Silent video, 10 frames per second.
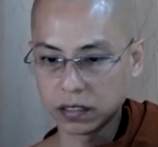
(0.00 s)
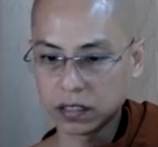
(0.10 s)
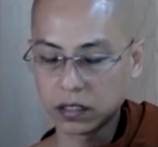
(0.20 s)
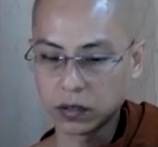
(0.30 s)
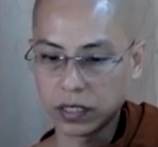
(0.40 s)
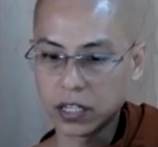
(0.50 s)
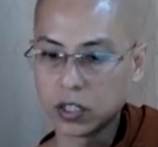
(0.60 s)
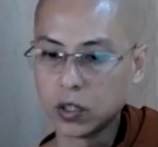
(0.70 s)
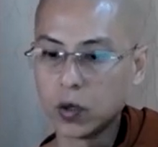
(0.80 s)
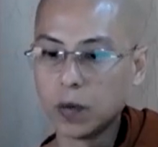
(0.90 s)
So there's
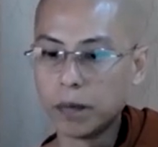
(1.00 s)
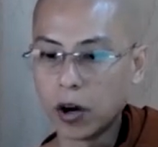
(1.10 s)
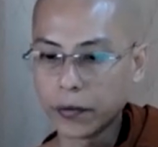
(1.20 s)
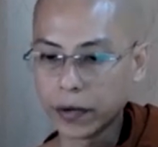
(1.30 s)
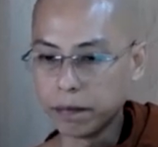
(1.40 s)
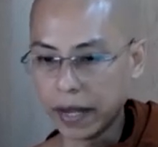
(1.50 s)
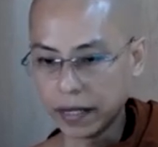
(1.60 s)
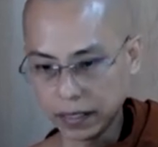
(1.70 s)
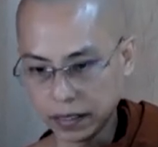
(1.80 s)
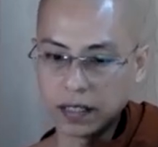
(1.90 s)
no more
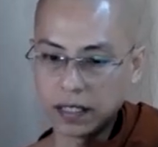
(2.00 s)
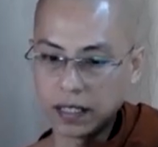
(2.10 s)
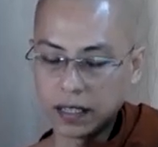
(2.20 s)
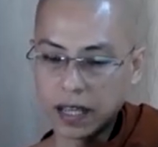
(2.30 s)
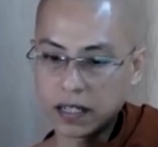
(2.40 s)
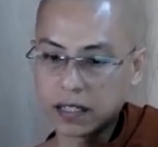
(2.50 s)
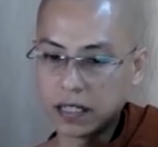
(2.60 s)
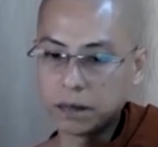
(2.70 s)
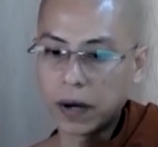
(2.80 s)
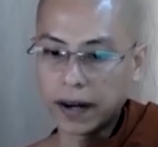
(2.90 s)
remaining in that
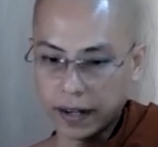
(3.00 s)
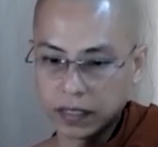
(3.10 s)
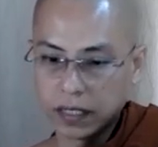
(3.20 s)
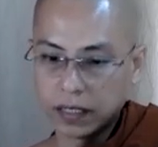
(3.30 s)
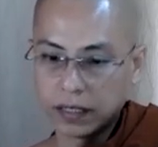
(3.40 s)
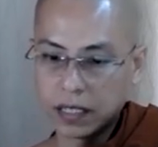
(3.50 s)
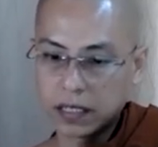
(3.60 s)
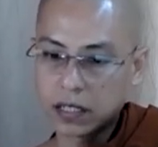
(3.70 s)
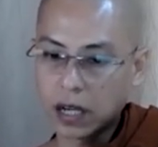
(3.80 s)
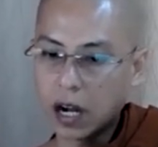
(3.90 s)
Nibbana.
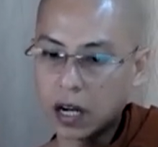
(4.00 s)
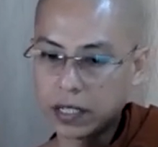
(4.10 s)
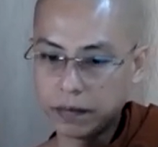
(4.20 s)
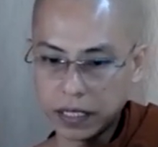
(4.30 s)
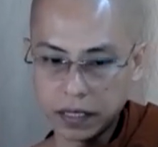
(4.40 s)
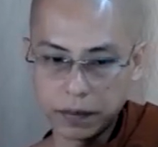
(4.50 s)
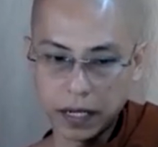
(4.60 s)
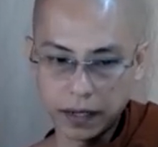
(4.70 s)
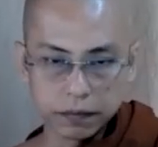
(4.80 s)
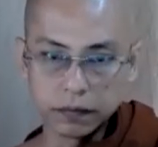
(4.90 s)
This is ultimate
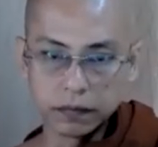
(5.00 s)
Nibbana.